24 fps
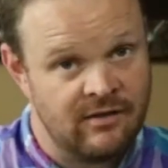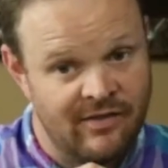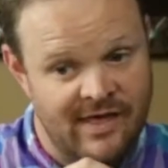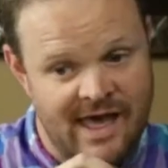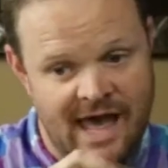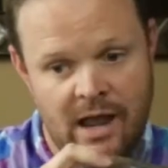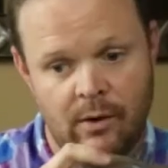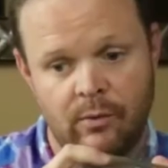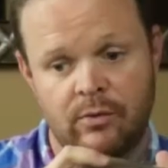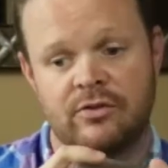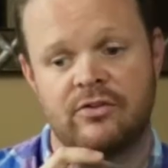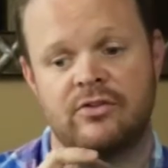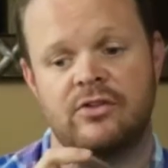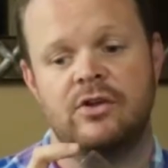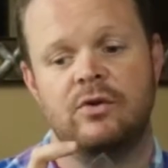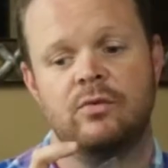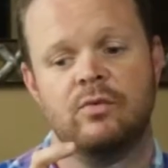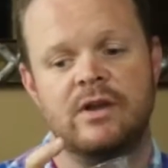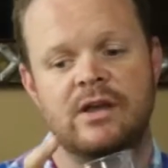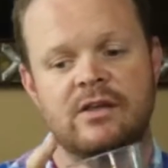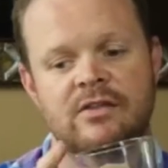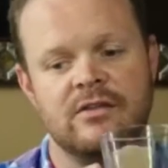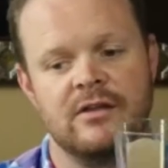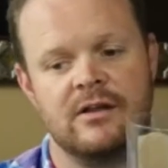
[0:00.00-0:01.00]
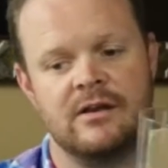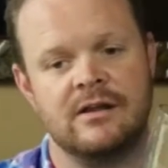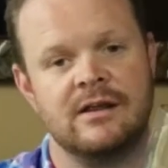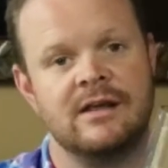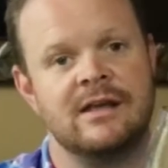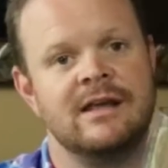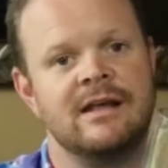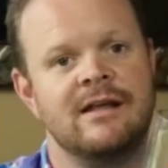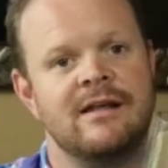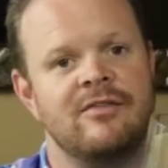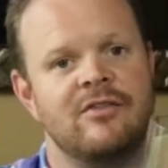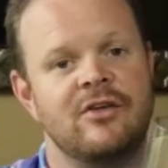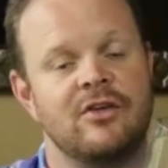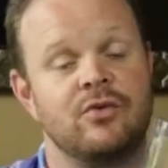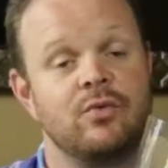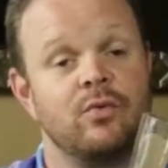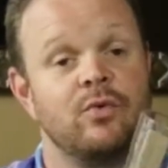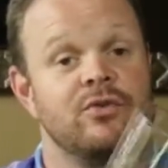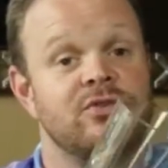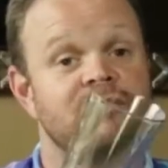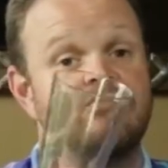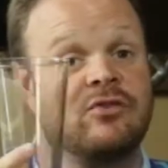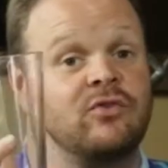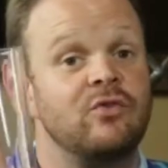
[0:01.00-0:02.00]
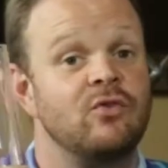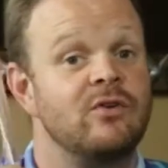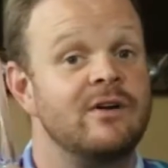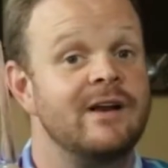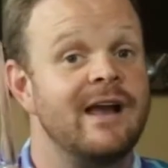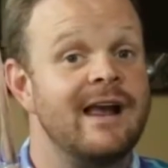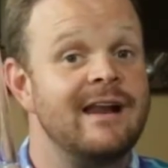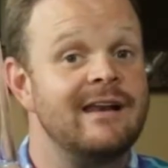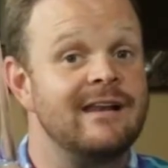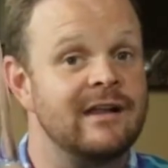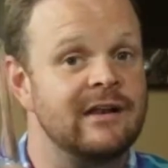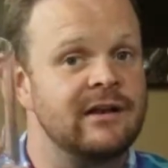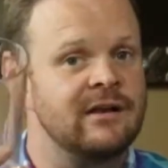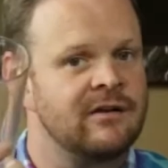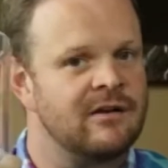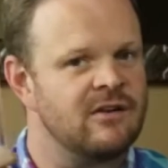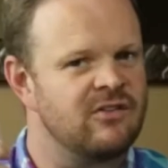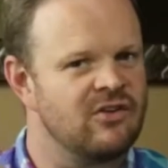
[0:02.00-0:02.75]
That was the reason this was created.